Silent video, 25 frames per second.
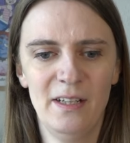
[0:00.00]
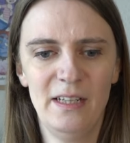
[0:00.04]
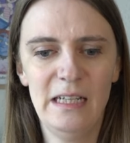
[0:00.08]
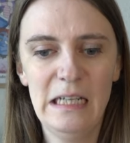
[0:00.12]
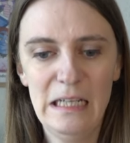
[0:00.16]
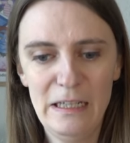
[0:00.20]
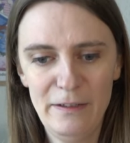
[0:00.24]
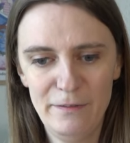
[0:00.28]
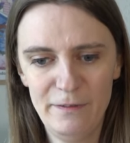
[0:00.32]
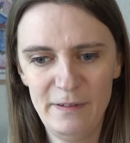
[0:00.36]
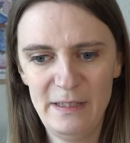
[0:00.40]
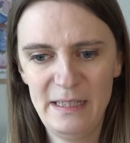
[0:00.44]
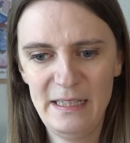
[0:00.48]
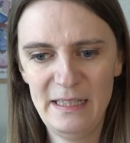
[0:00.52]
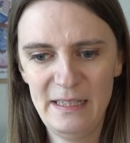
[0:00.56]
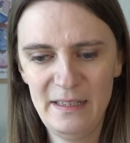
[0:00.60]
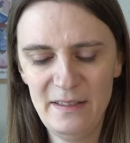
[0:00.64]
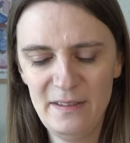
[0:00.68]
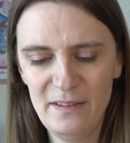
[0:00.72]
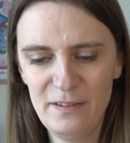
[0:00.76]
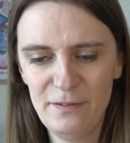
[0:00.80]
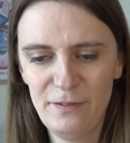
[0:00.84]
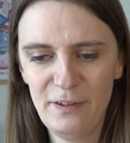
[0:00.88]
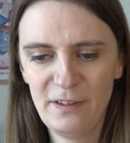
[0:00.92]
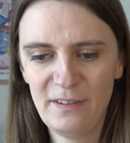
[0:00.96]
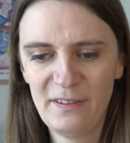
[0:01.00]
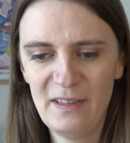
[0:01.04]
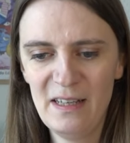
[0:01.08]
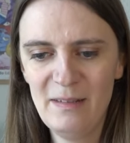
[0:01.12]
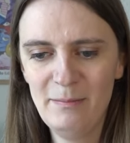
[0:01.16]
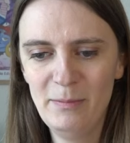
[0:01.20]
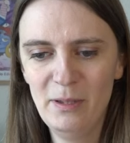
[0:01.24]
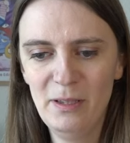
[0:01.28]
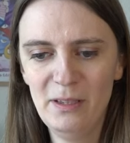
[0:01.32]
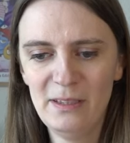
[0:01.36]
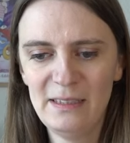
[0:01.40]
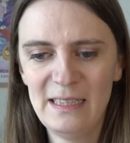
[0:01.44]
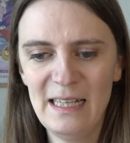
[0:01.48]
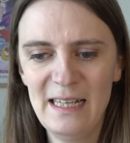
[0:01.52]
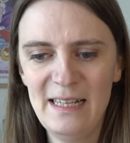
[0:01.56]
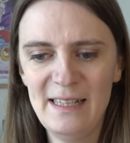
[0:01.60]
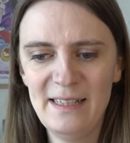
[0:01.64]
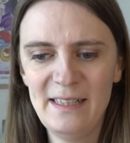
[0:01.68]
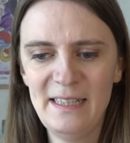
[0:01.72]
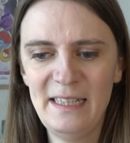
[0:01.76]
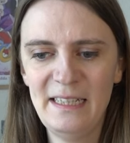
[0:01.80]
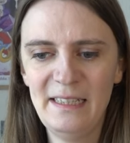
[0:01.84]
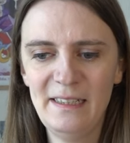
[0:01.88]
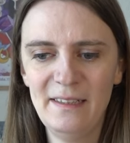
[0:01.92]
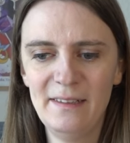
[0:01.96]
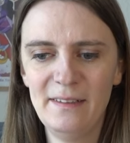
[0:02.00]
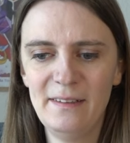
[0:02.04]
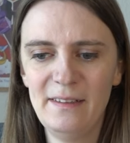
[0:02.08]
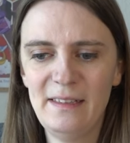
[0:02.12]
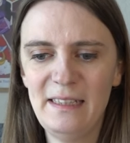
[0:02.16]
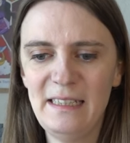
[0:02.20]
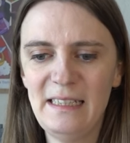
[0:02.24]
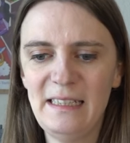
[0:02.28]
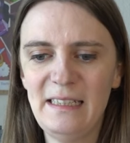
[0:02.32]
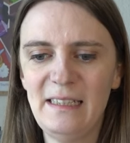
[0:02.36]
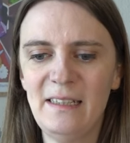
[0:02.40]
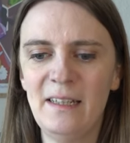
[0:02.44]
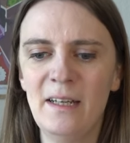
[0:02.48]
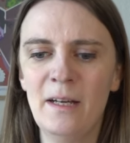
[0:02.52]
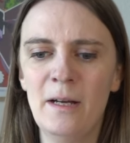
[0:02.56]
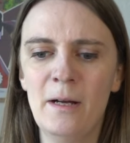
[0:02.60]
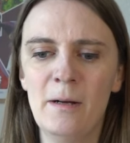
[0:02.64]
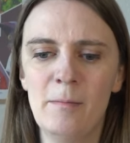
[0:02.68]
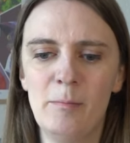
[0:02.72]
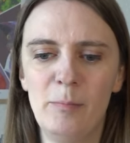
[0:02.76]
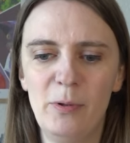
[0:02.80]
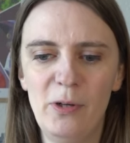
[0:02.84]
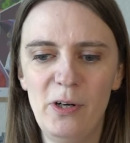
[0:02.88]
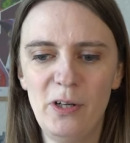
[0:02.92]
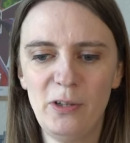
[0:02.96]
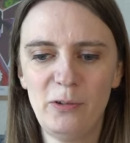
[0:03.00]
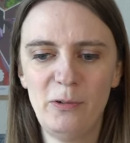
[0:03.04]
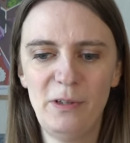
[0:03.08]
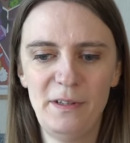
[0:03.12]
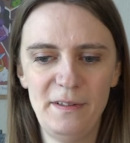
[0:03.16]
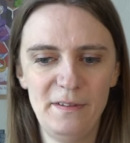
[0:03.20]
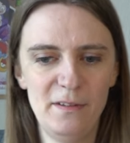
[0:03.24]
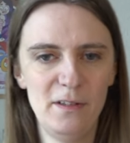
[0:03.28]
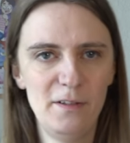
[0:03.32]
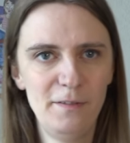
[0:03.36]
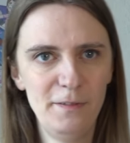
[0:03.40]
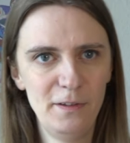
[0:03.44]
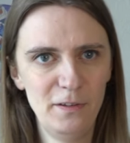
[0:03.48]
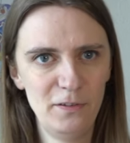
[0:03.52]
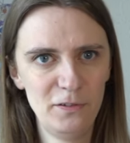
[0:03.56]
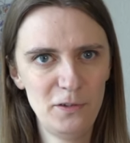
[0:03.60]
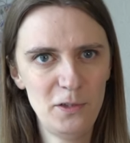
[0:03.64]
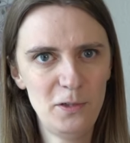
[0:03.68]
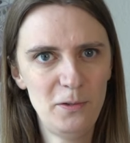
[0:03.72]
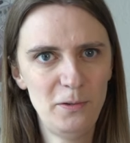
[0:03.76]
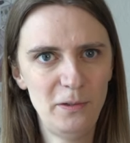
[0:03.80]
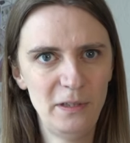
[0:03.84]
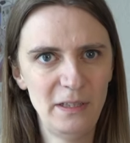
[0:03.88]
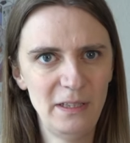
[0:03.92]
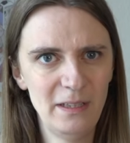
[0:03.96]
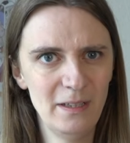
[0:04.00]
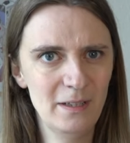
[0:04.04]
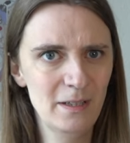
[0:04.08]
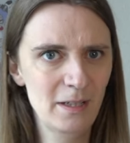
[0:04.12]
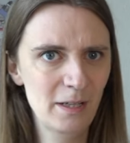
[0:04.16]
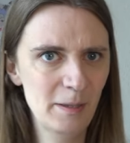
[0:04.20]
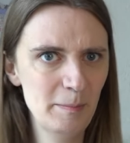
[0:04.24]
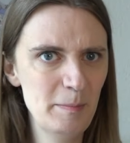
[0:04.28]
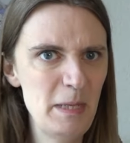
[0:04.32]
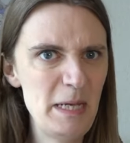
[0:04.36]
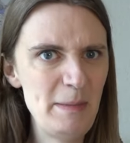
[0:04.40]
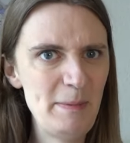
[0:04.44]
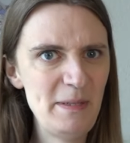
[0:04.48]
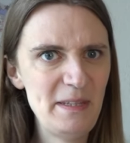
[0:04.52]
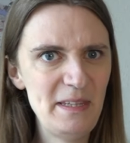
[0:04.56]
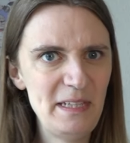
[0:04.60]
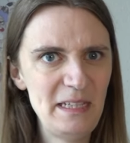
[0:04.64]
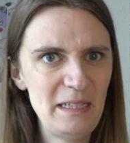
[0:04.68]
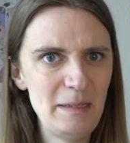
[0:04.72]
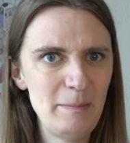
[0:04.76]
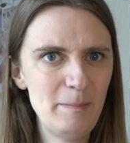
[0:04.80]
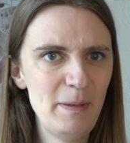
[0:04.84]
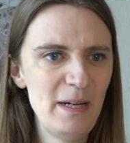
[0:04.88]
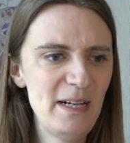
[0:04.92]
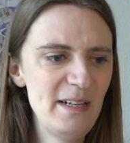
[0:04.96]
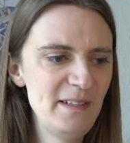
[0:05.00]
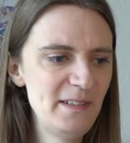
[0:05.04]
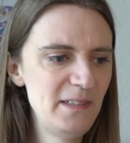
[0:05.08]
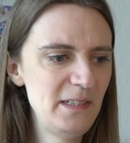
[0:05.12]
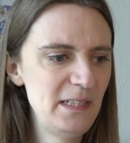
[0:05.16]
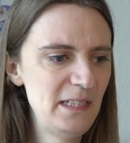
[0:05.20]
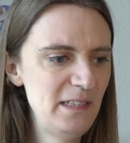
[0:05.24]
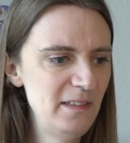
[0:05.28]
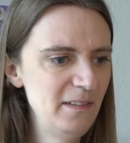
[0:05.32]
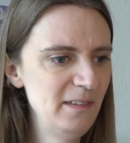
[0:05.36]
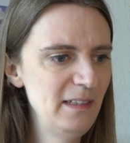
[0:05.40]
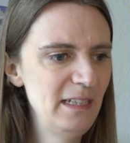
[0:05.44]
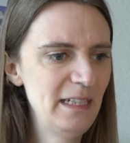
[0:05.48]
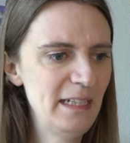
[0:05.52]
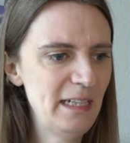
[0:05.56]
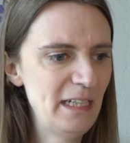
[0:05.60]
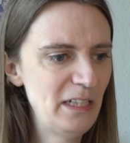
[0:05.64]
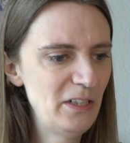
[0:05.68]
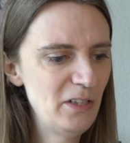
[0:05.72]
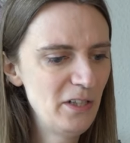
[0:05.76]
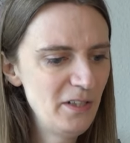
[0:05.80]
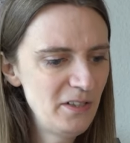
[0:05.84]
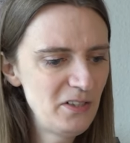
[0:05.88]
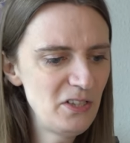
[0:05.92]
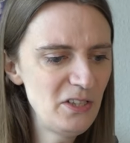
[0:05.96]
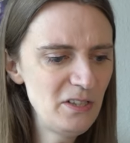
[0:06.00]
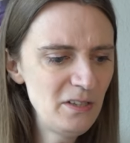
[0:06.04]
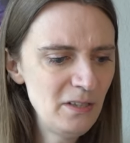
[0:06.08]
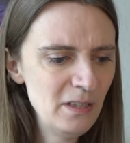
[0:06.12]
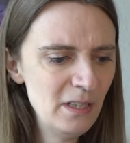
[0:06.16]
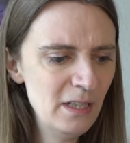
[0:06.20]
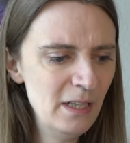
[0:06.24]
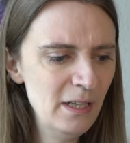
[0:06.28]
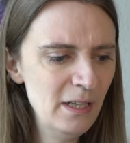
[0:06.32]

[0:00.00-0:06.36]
If it is, for example, guarding the progress of the story, maybe the party is in a dungeon